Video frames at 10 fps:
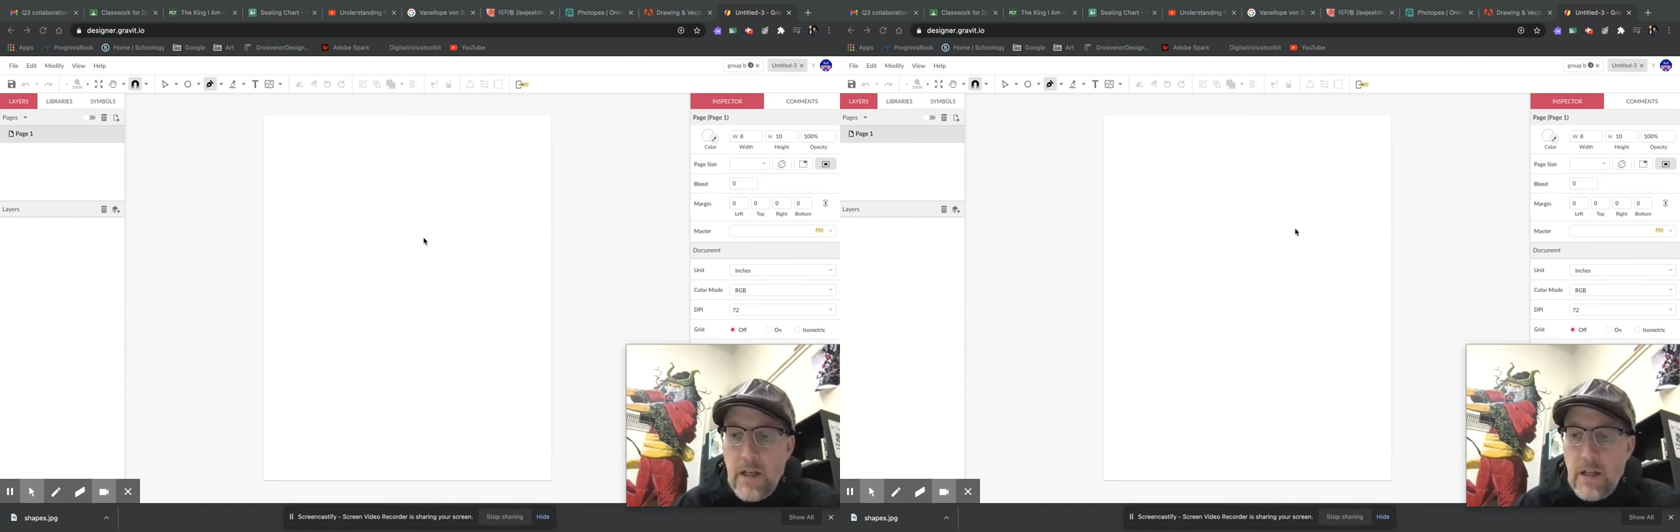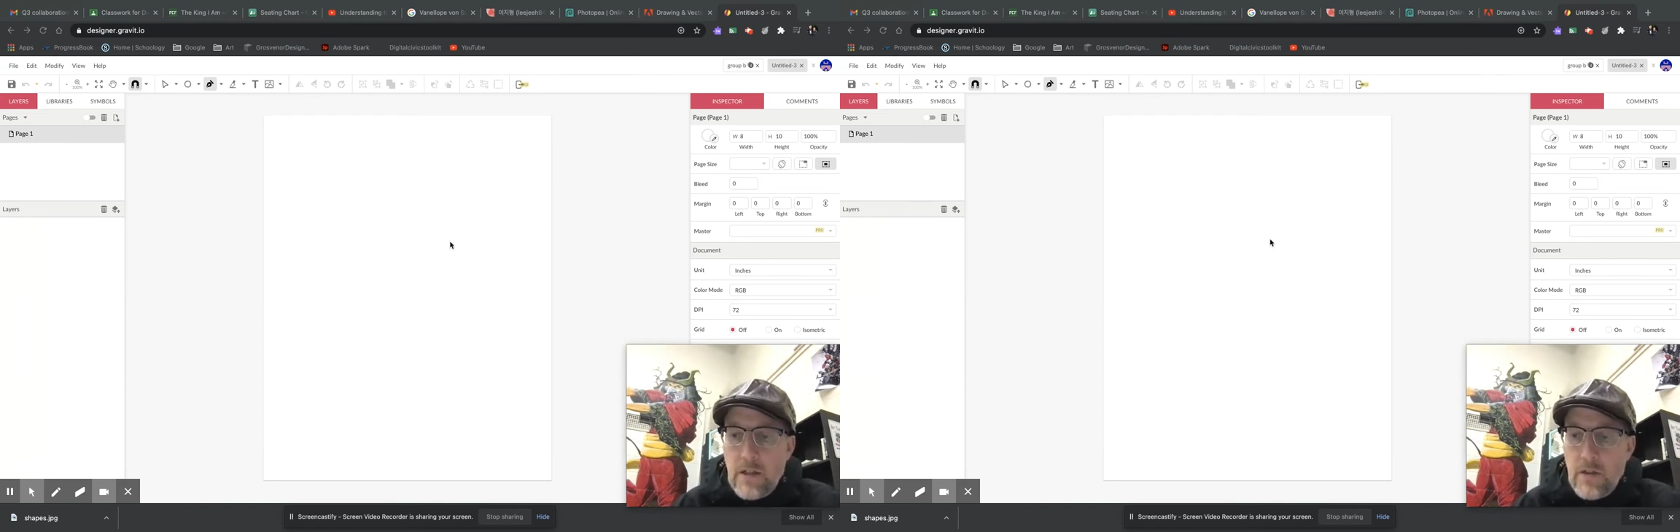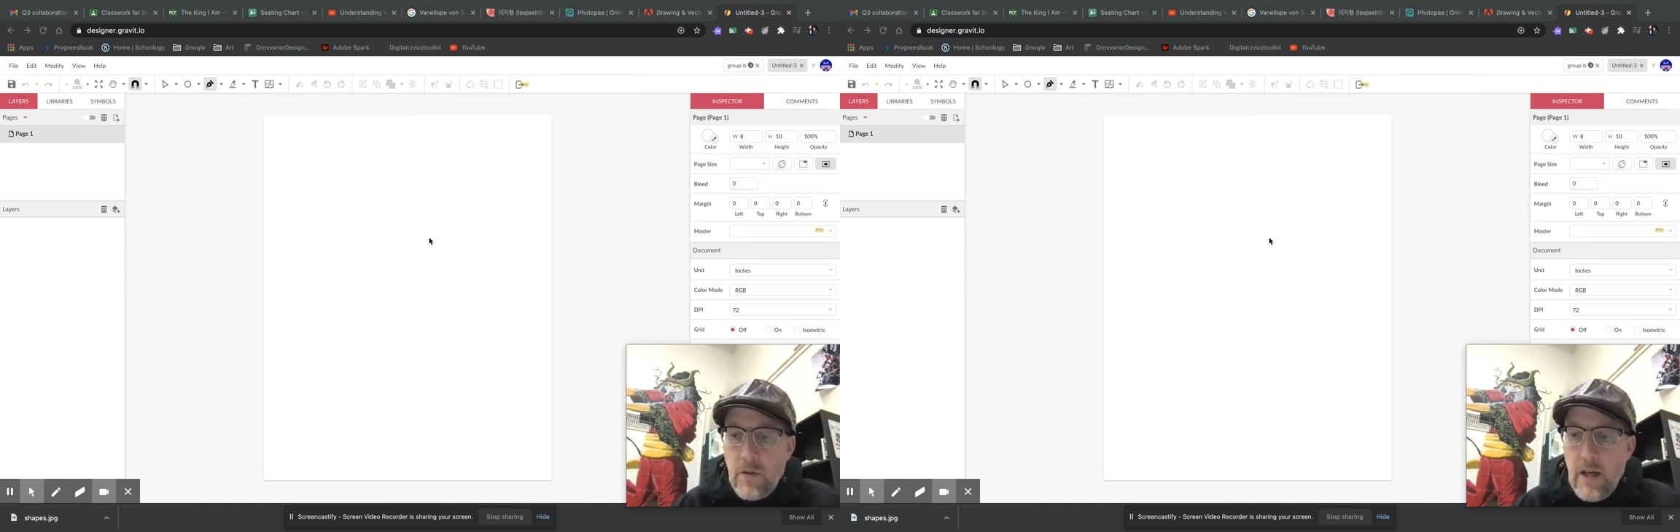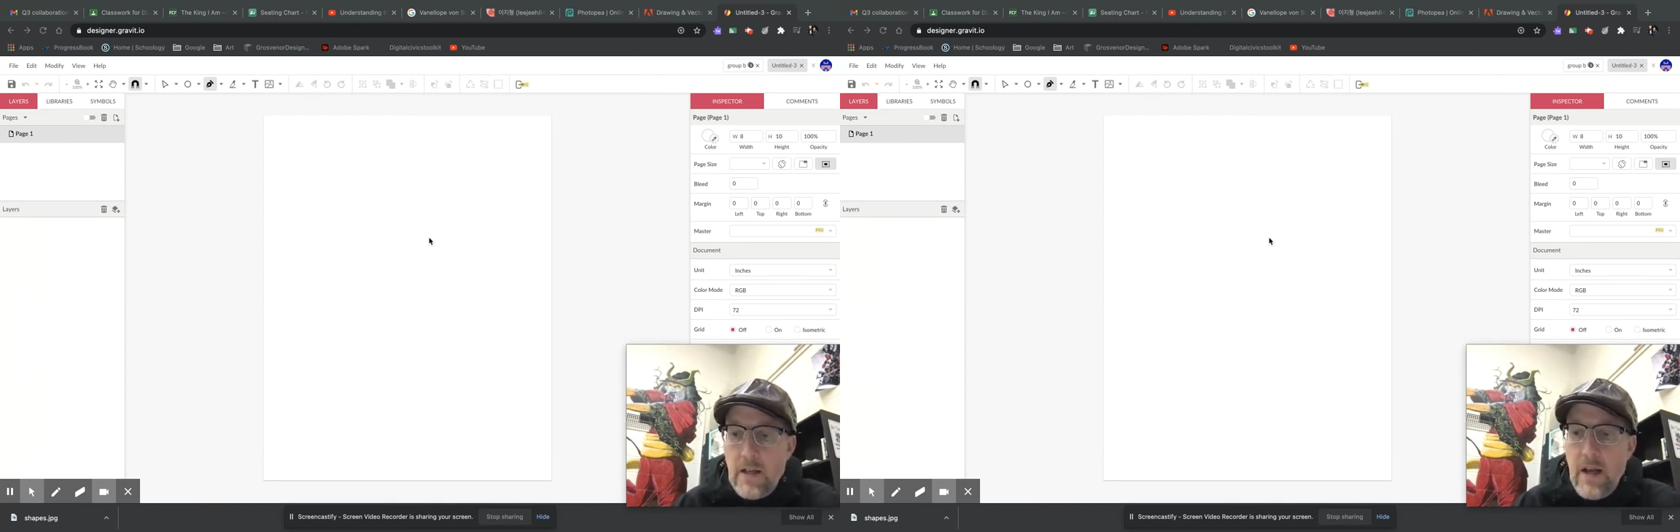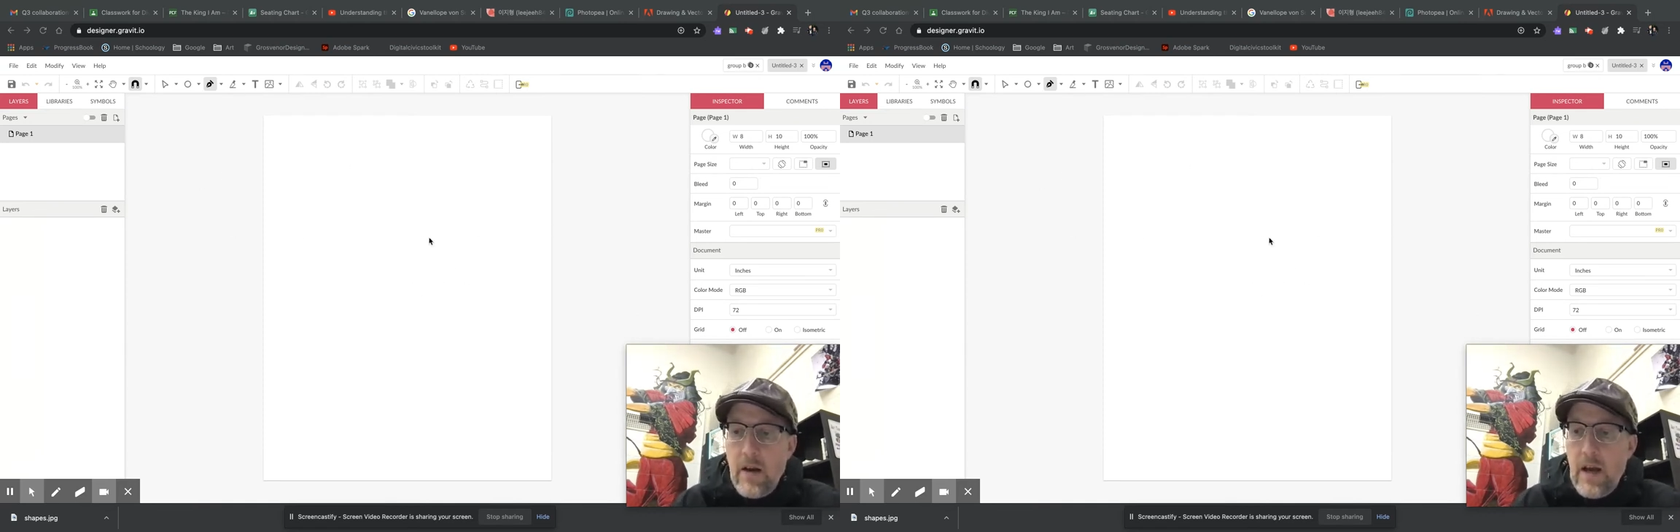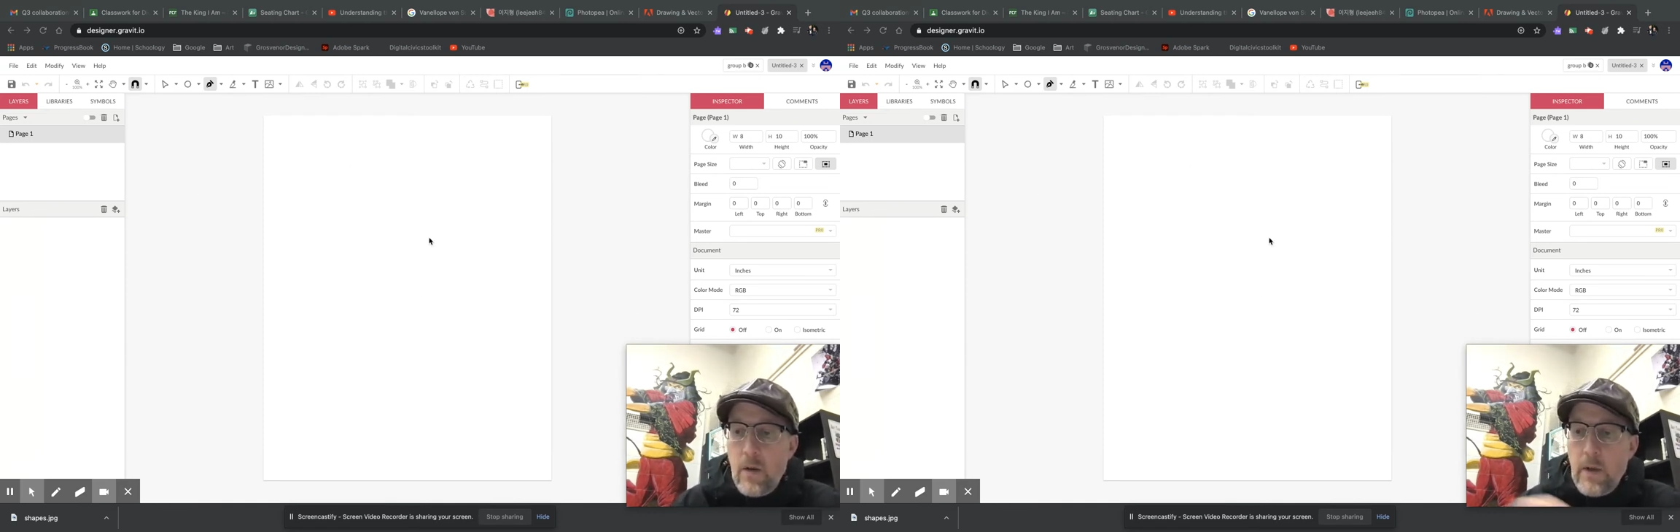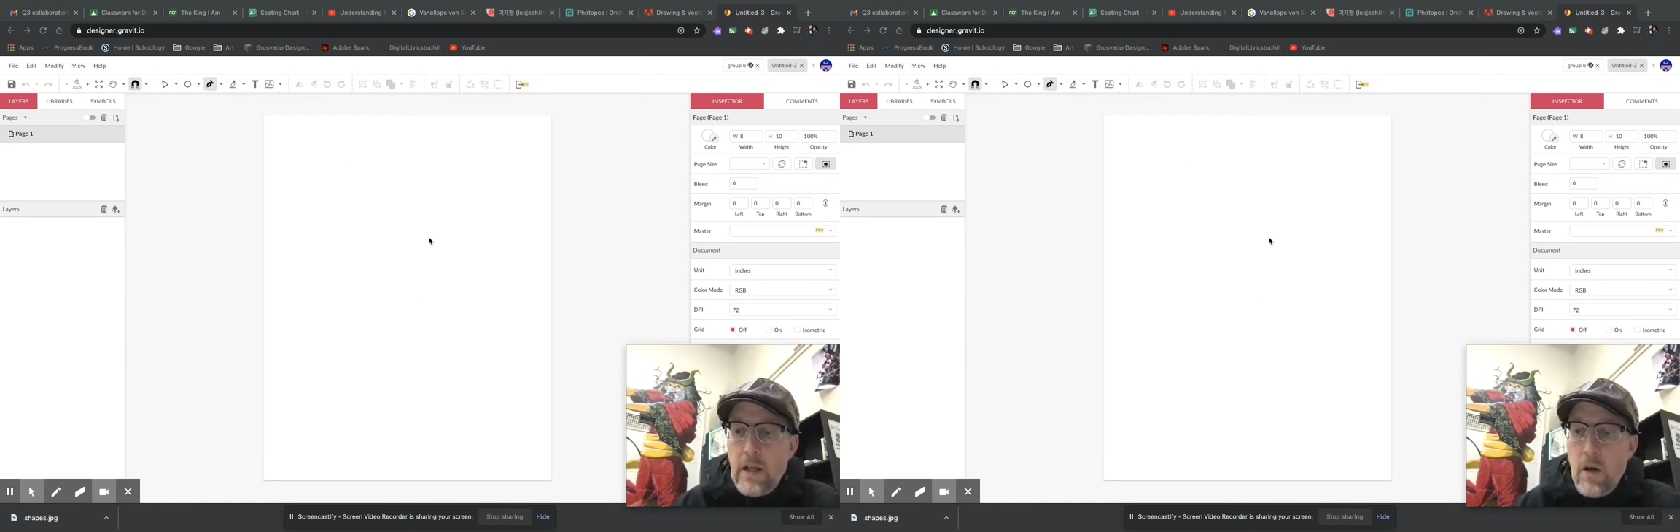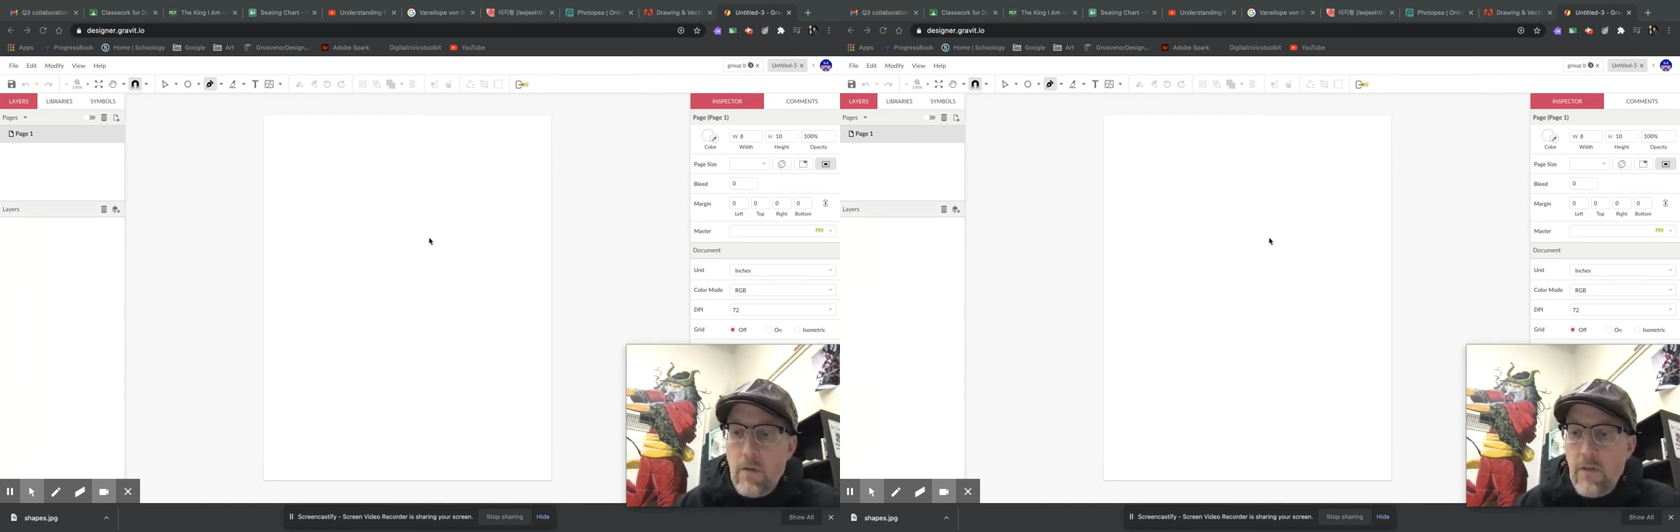Okay, now how do we get
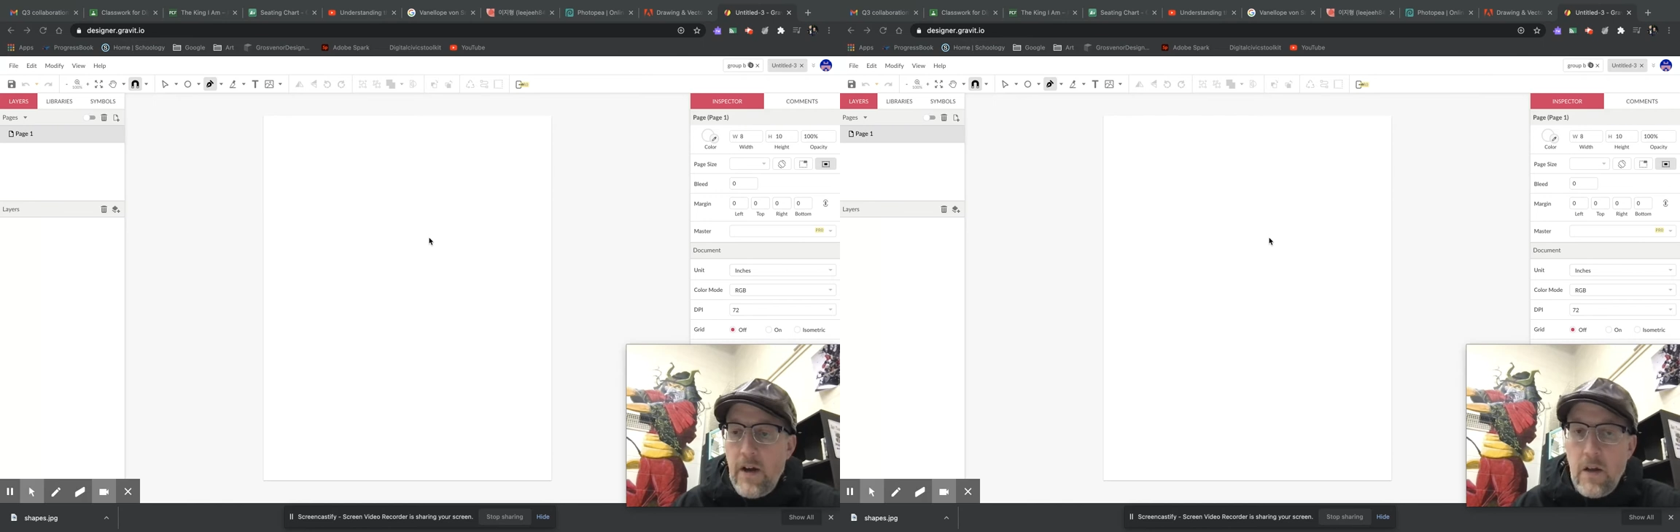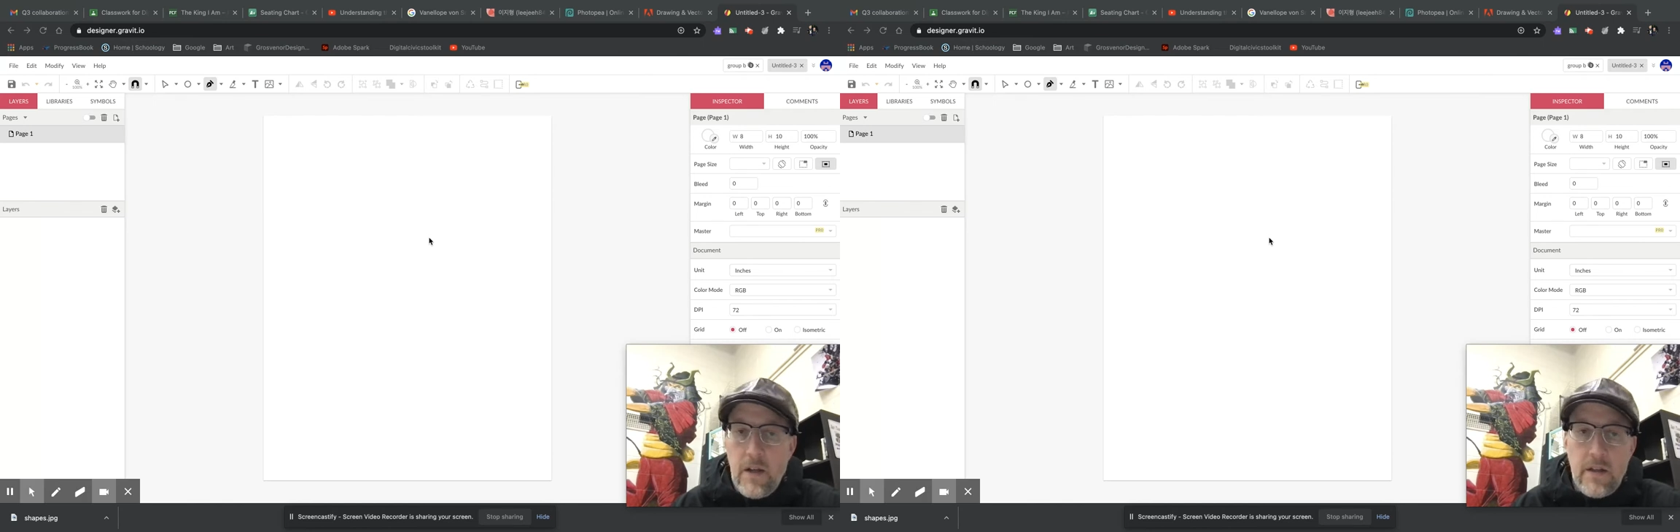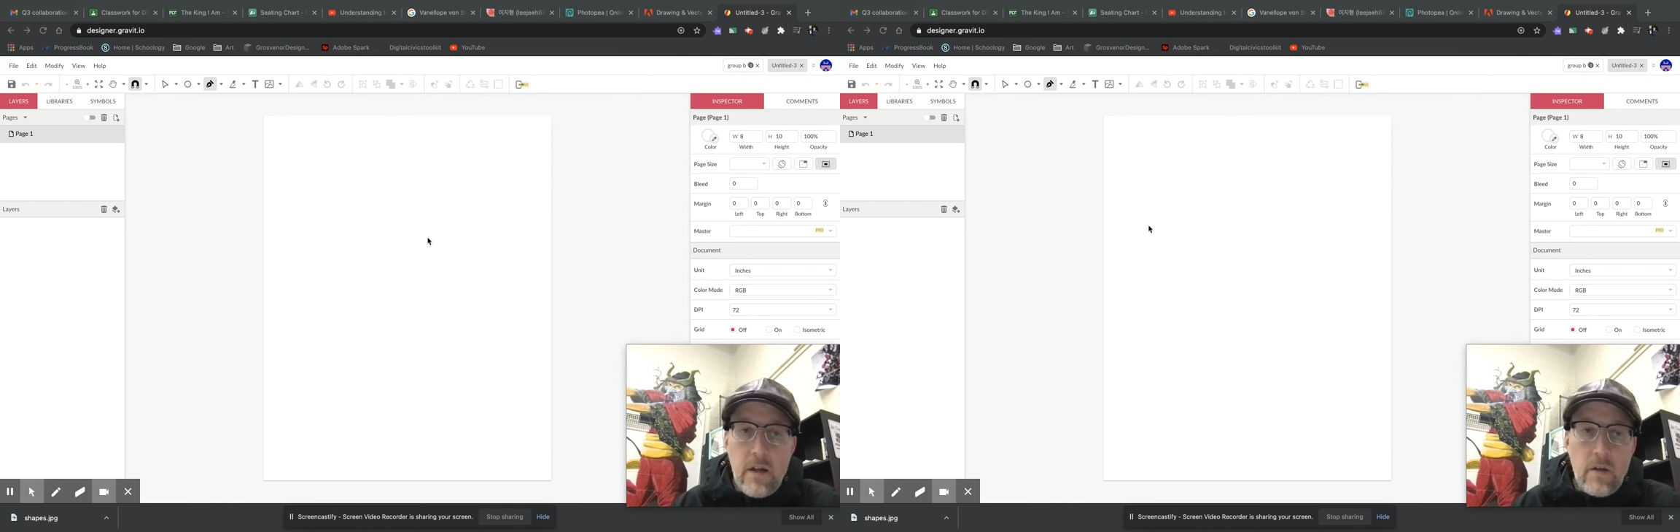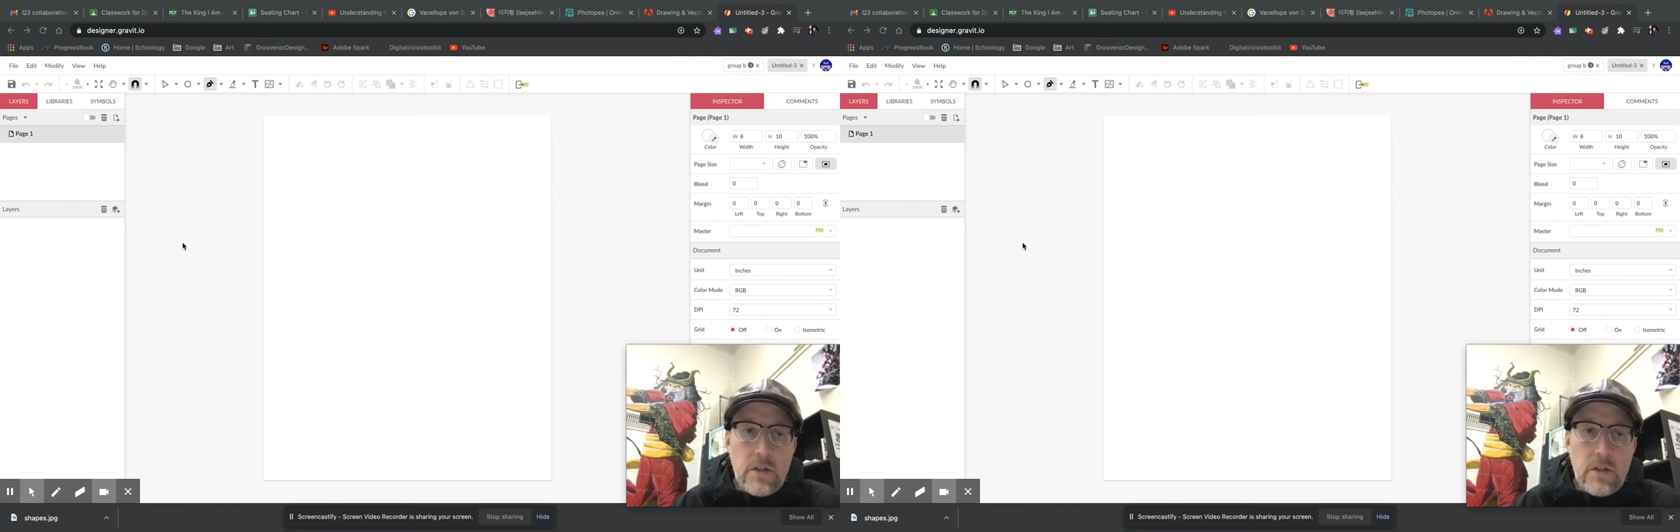our file in there?